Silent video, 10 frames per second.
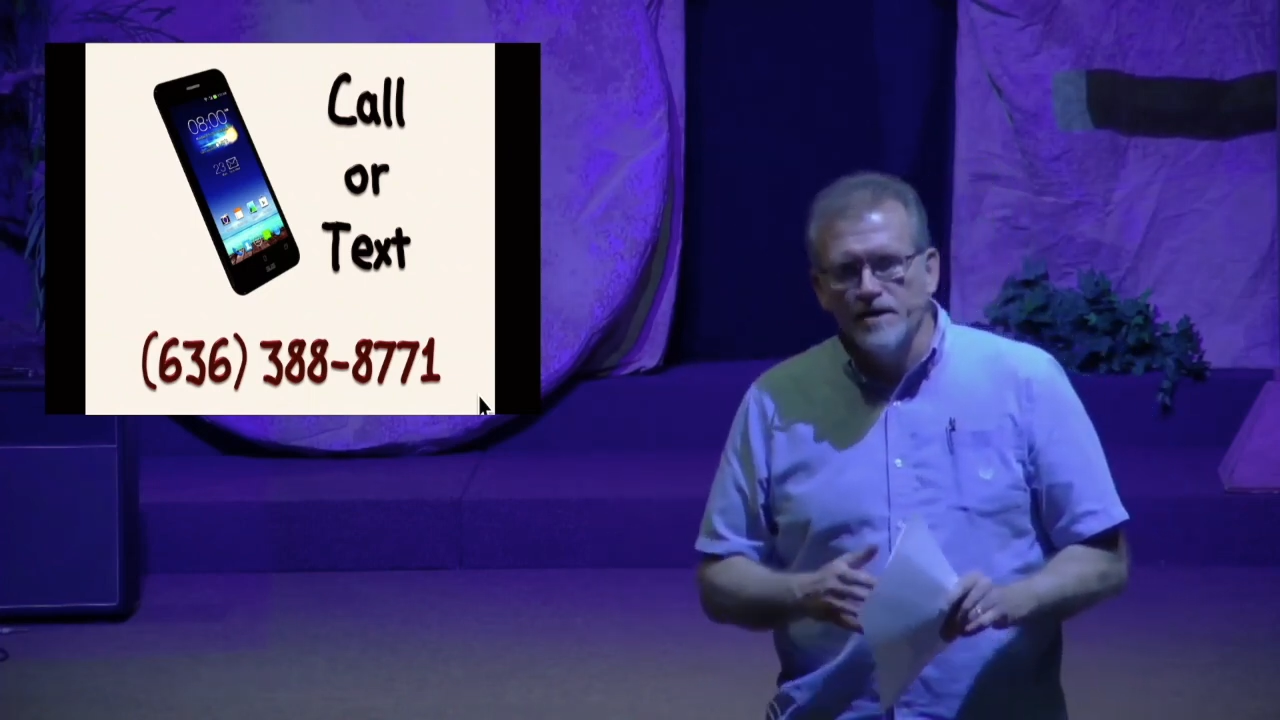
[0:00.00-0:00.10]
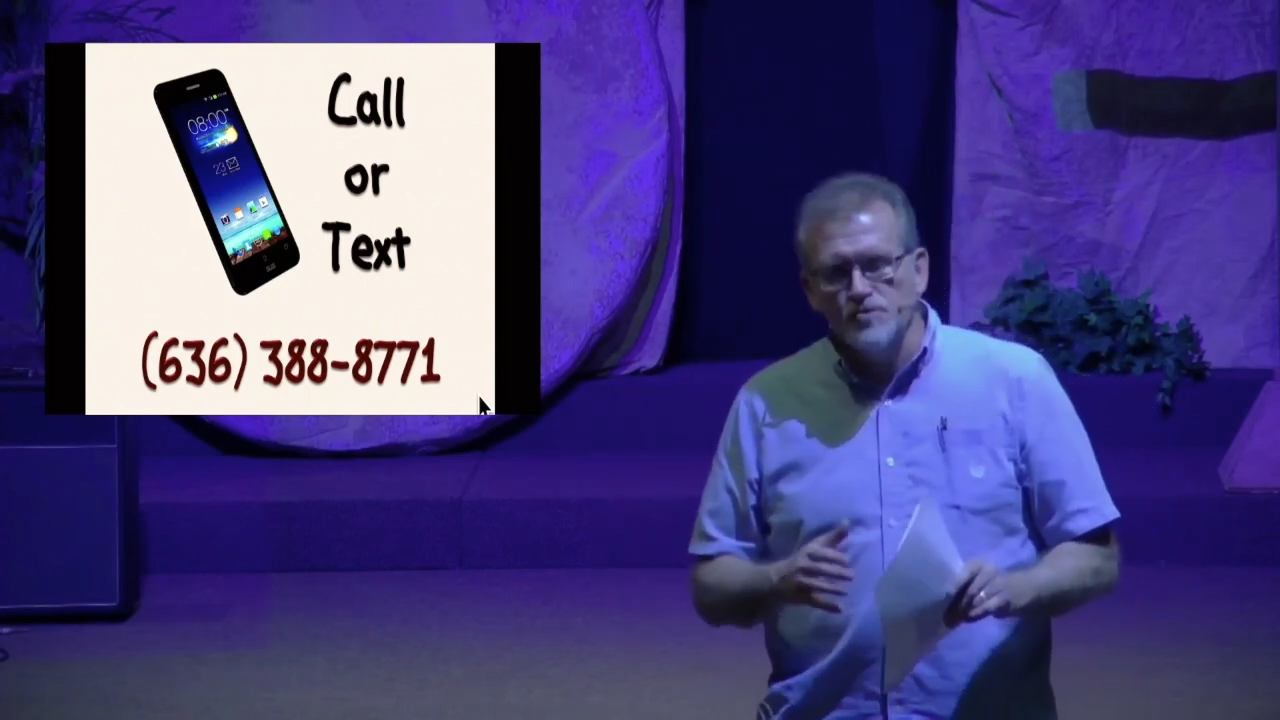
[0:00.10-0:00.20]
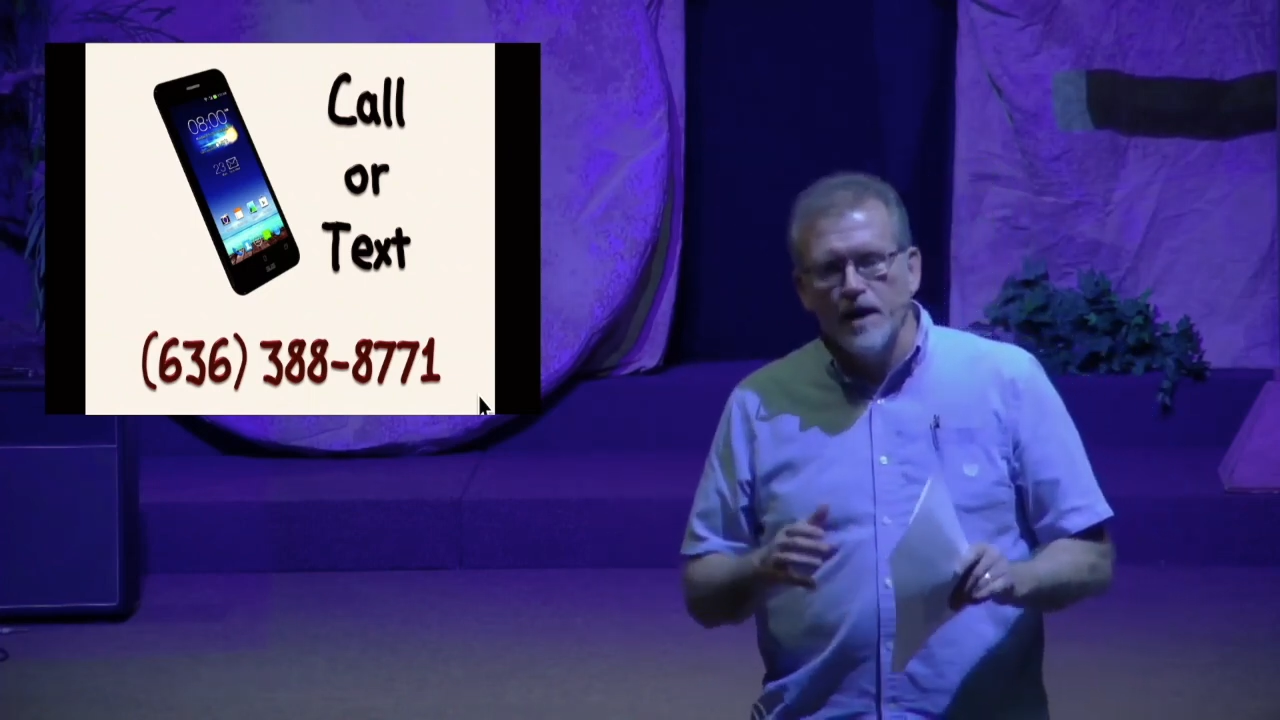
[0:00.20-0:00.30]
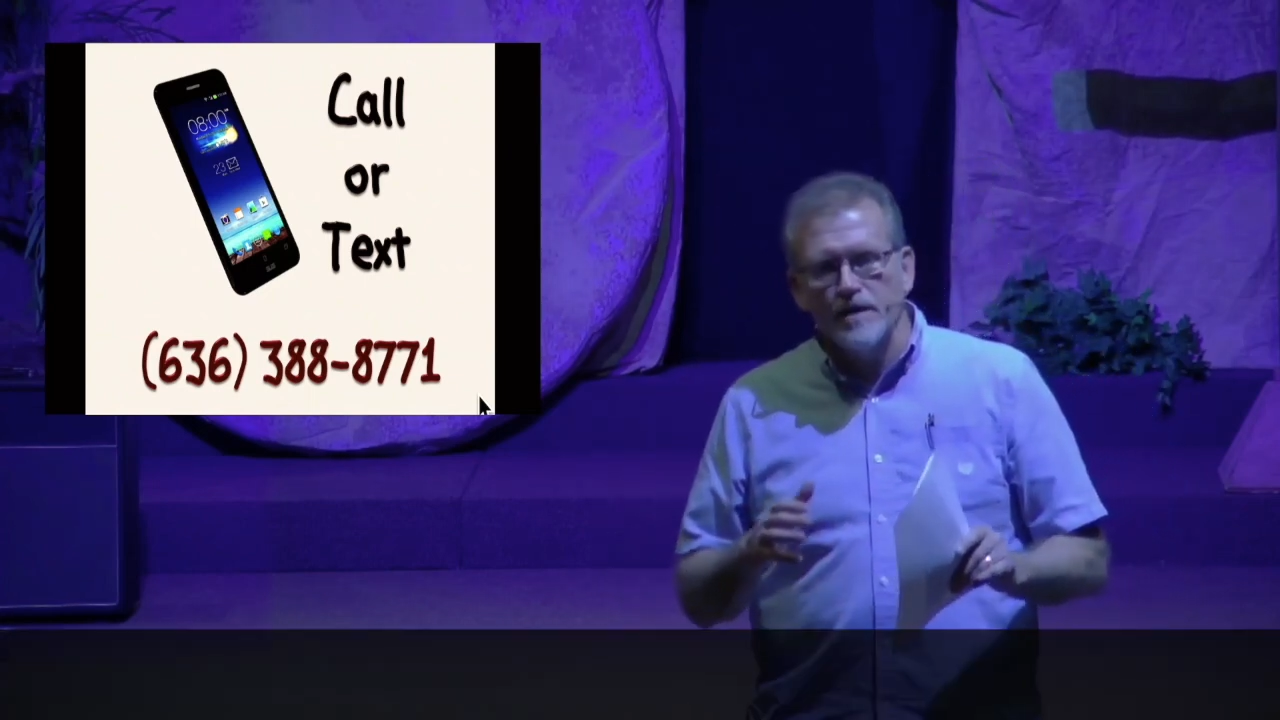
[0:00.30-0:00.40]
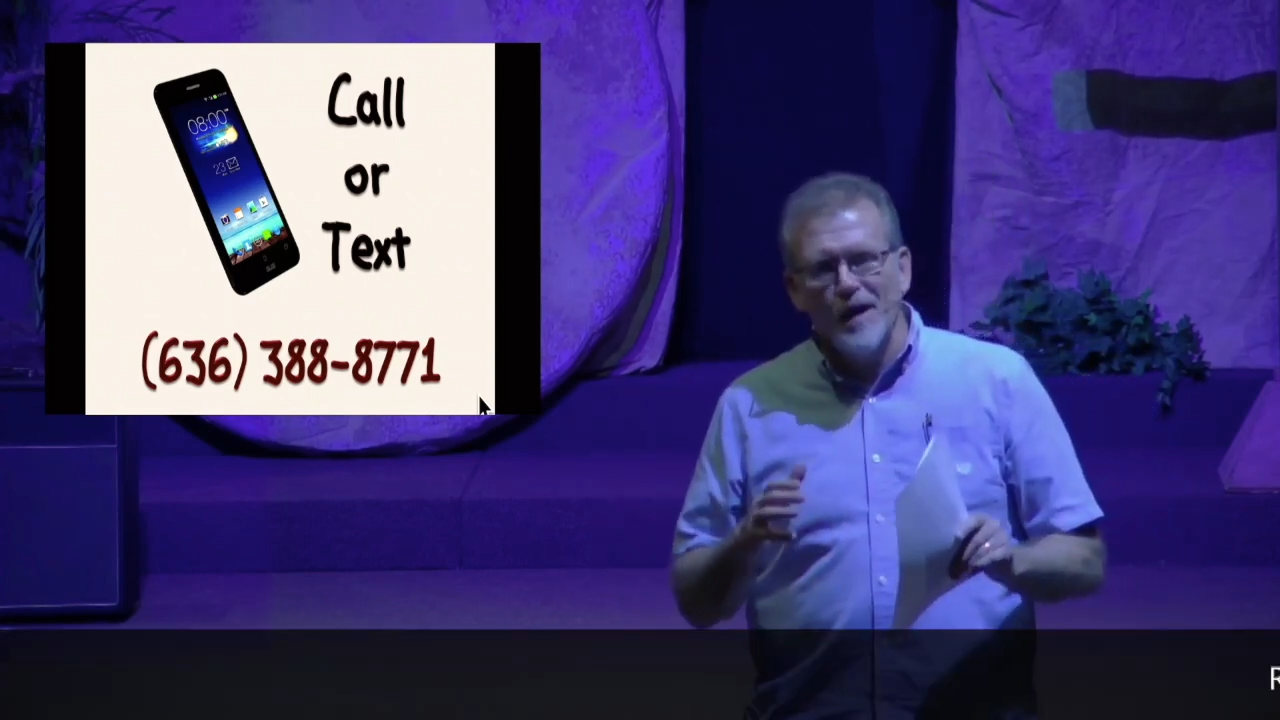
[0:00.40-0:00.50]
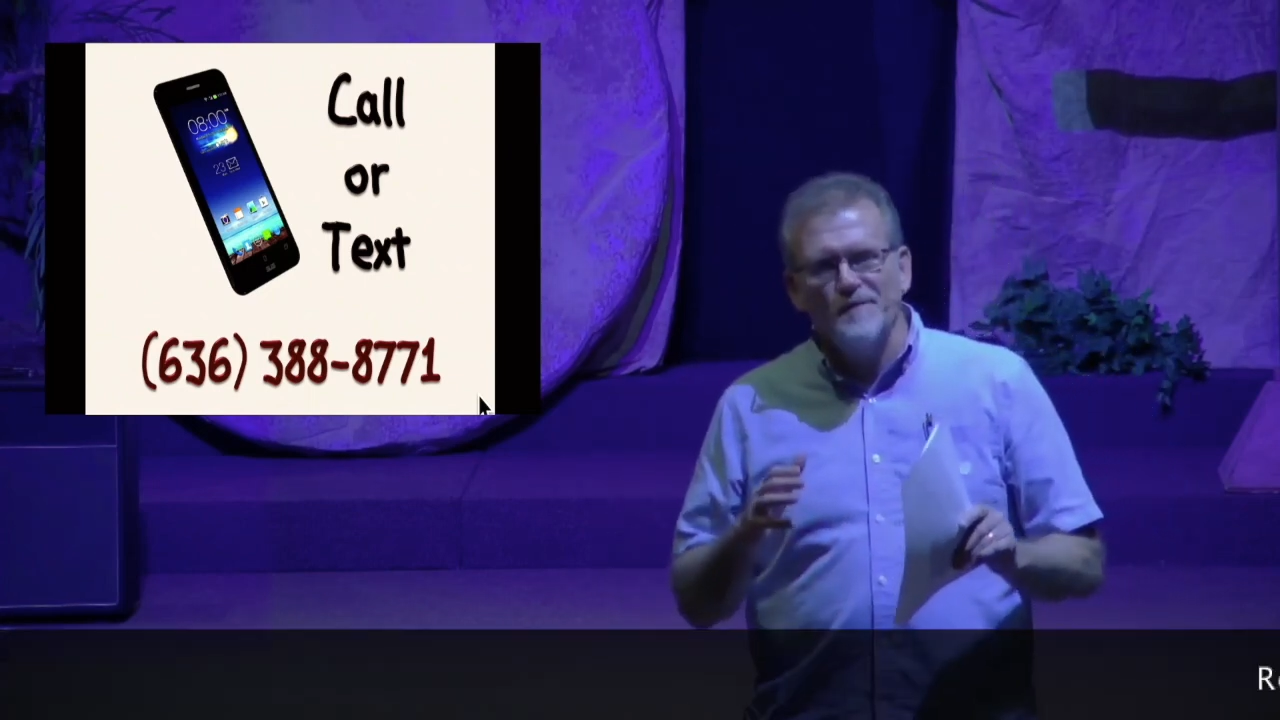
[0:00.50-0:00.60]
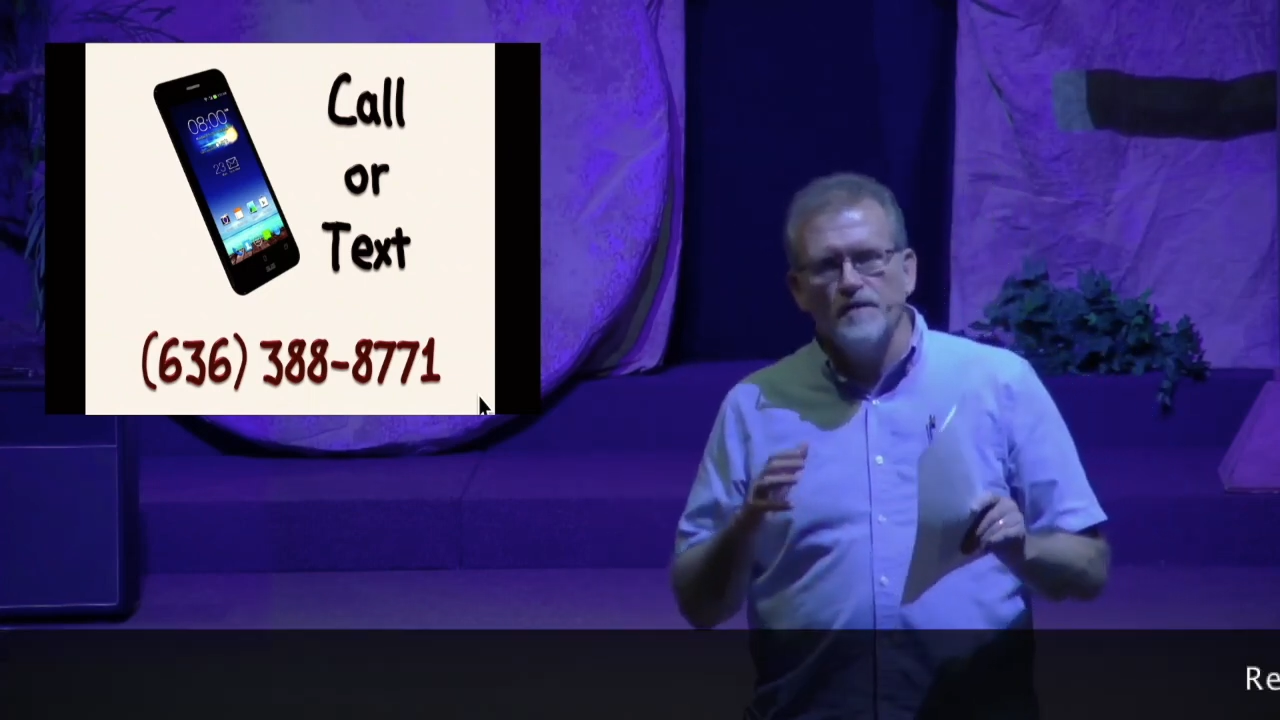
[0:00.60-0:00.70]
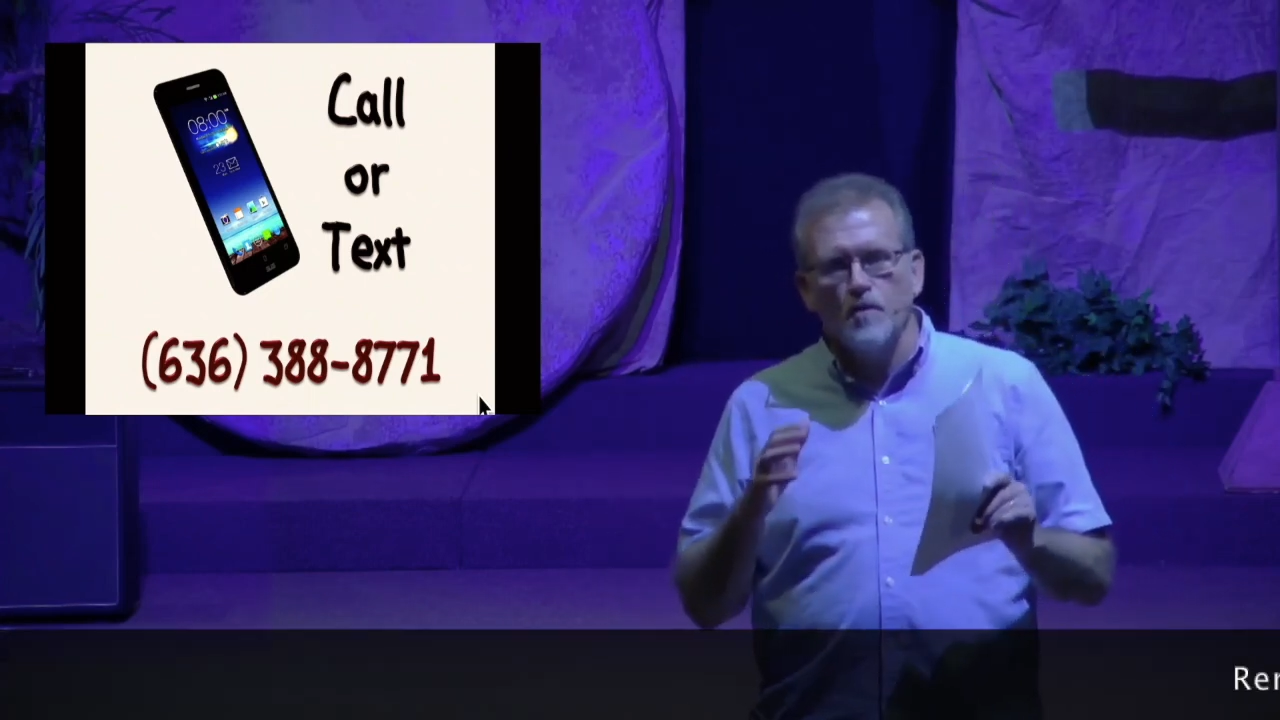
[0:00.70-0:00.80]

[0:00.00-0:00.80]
And so I'd love